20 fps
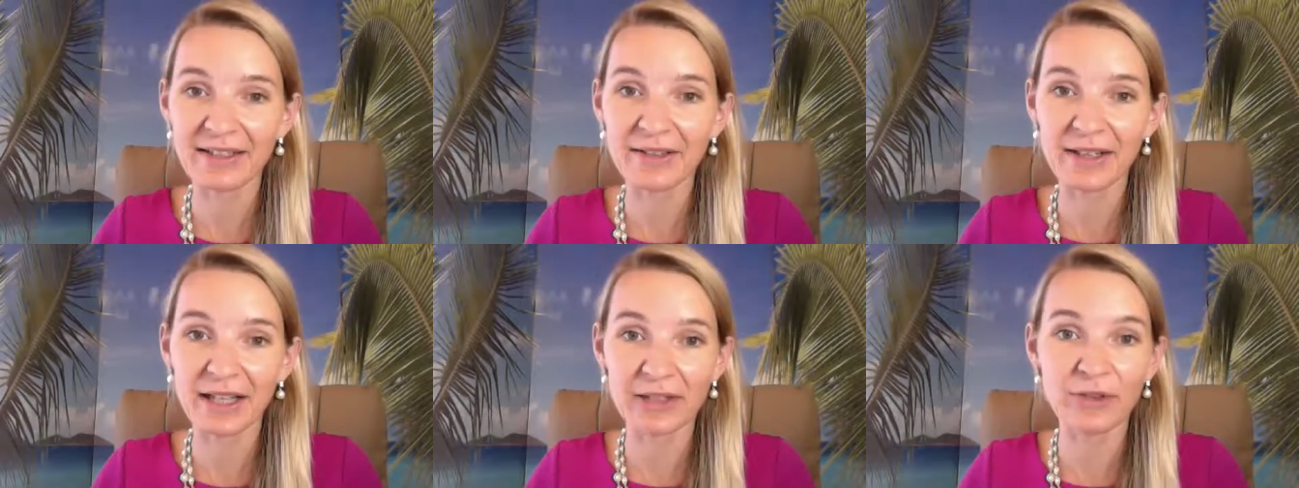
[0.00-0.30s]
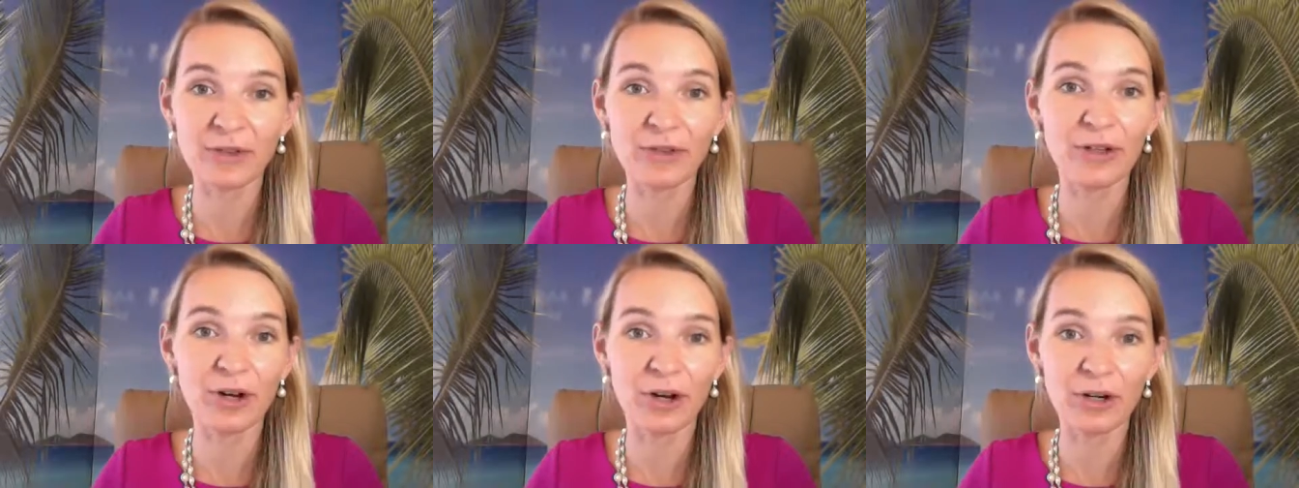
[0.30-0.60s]
and
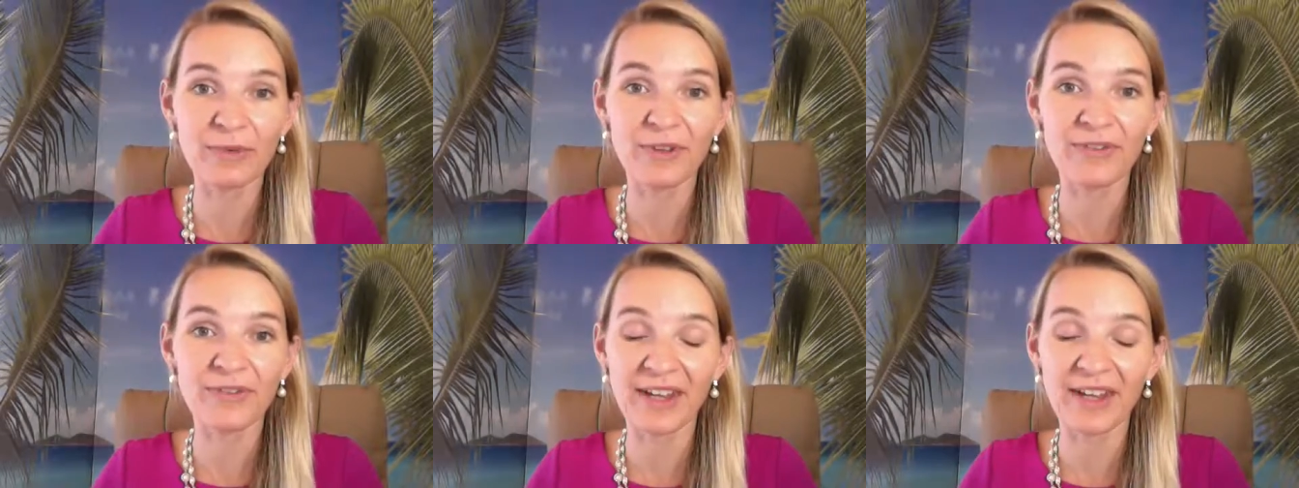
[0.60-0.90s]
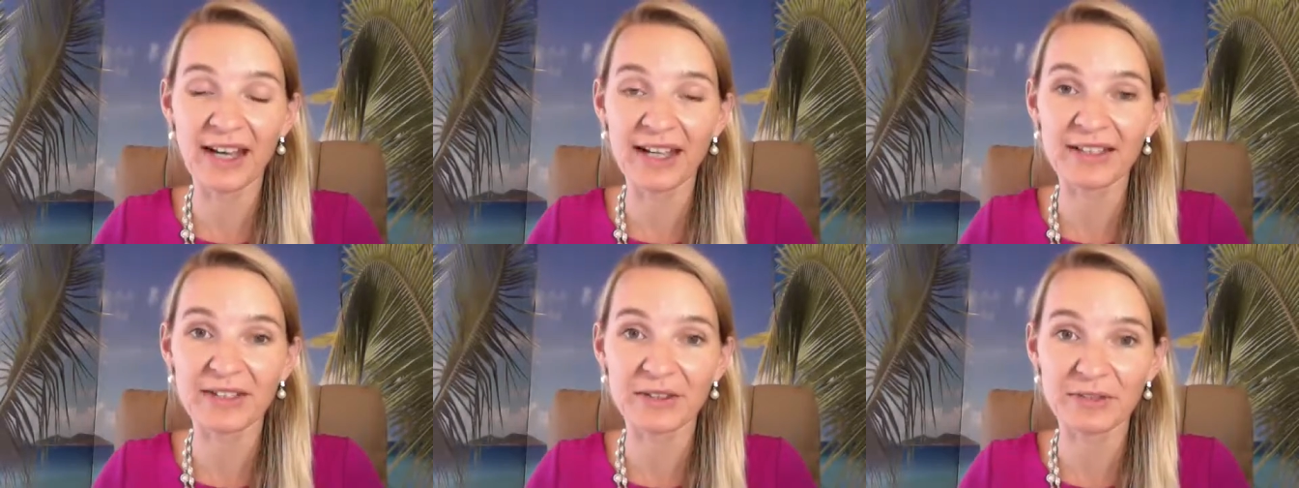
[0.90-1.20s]
along with
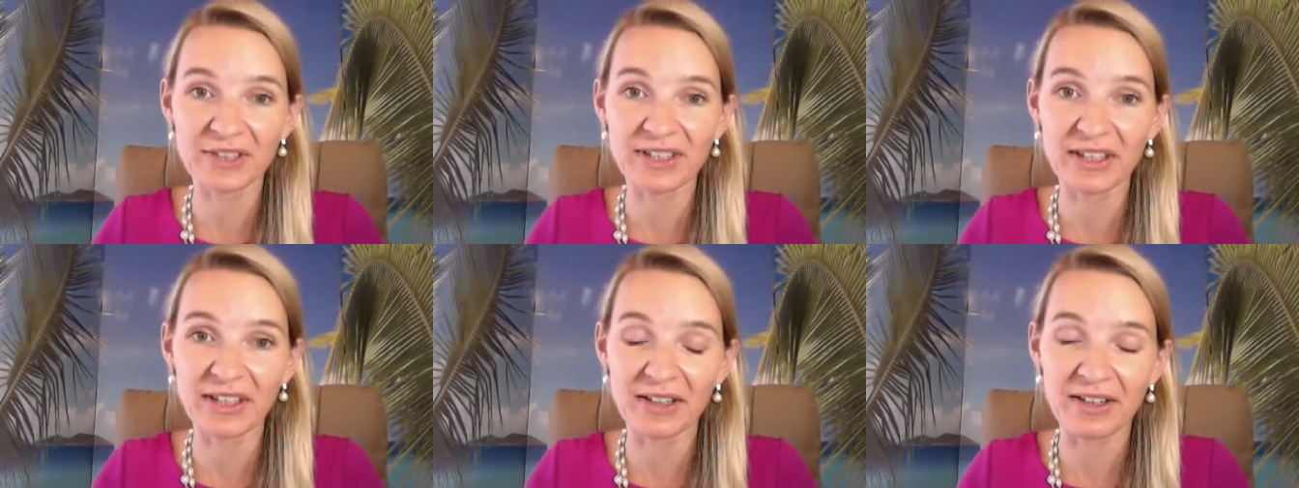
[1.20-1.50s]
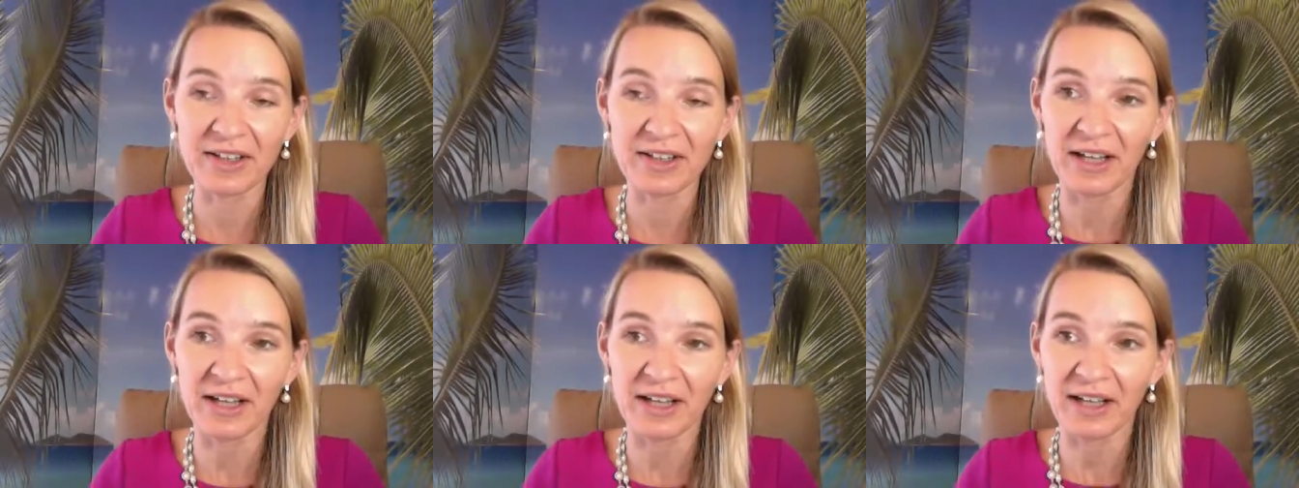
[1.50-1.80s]
that goes the
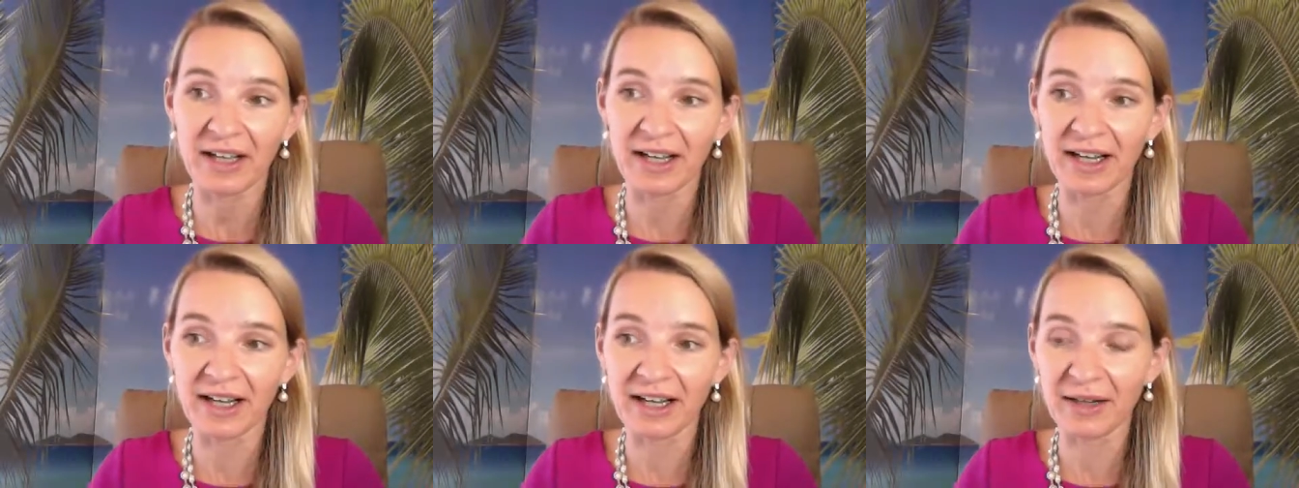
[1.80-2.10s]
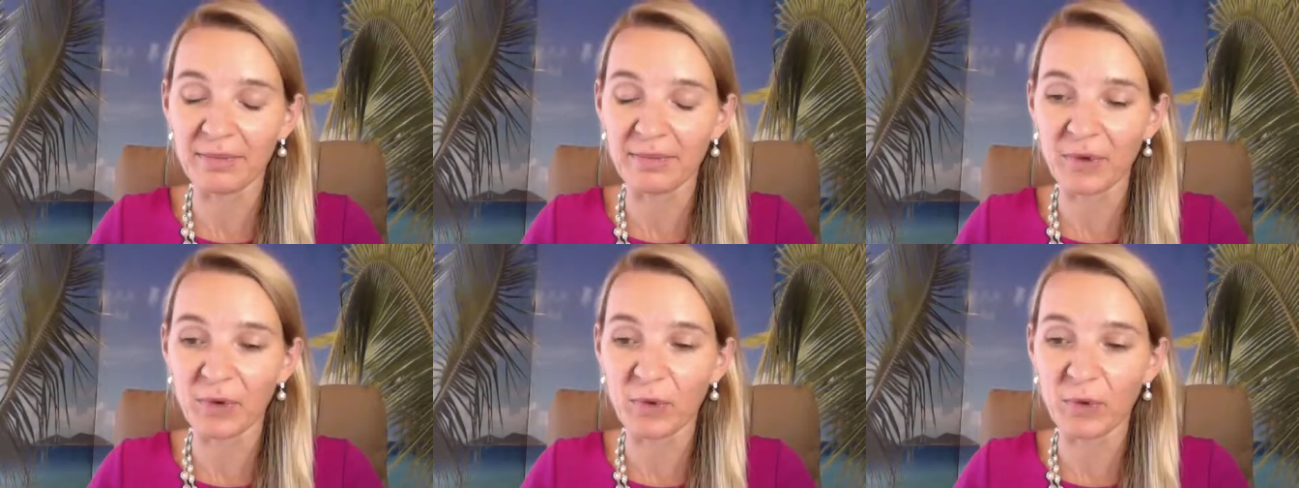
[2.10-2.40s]
um,